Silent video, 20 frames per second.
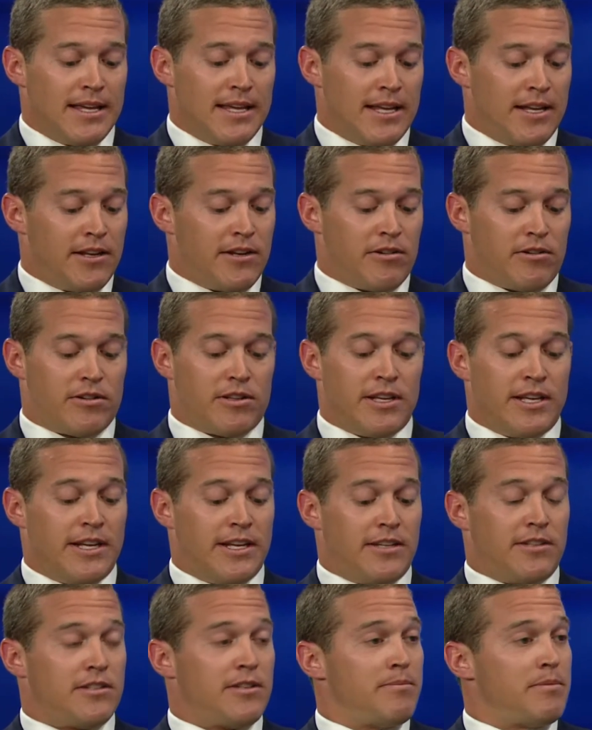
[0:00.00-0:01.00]
Getting your
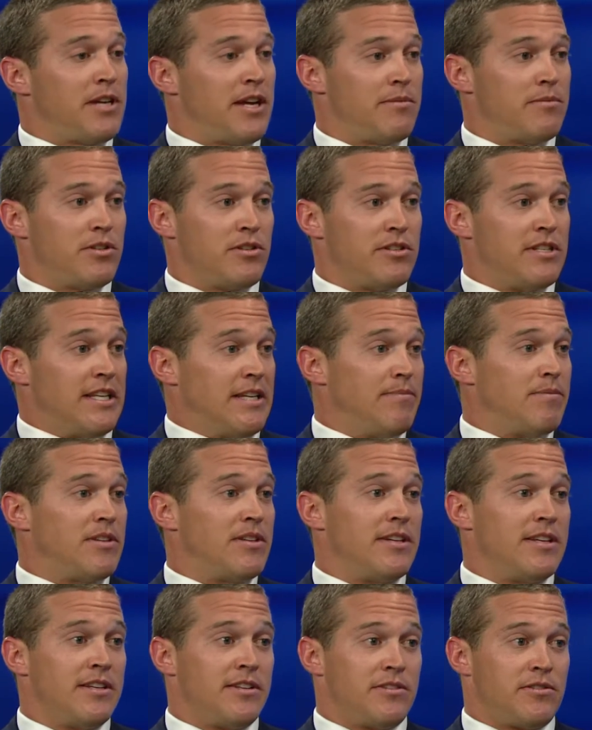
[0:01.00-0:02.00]
cleanings, sometimes your deep
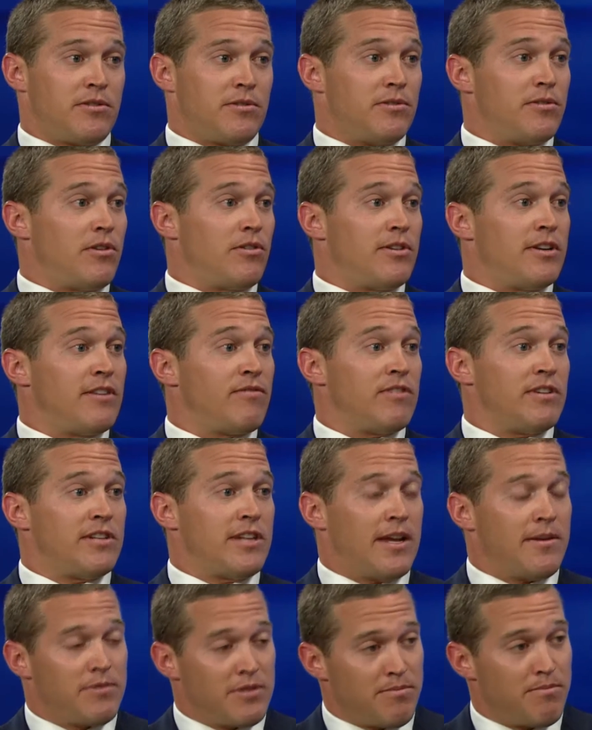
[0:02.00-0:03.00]
cleanings or
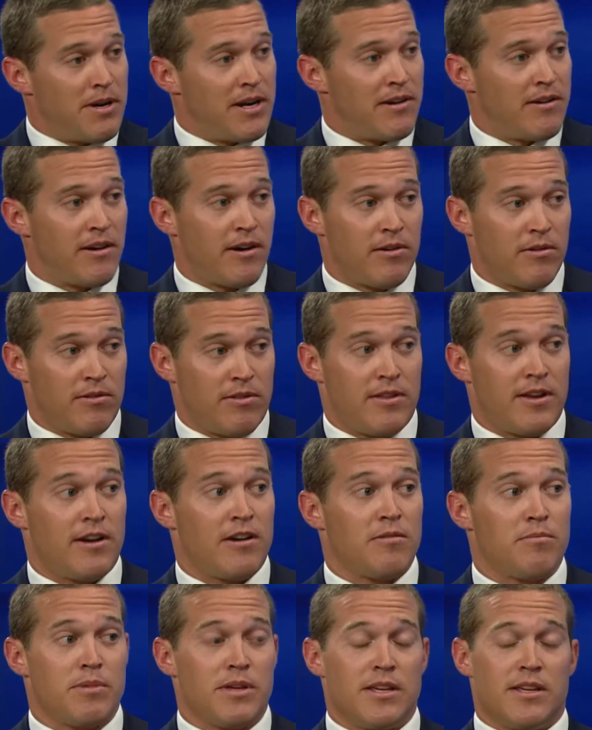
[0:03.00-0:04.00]
different types of periodontal
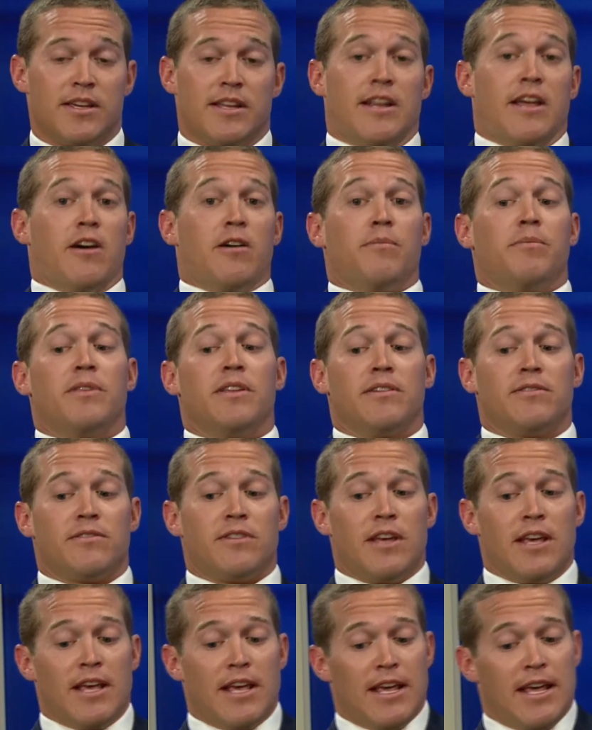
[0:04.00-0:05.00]
therapy can help this.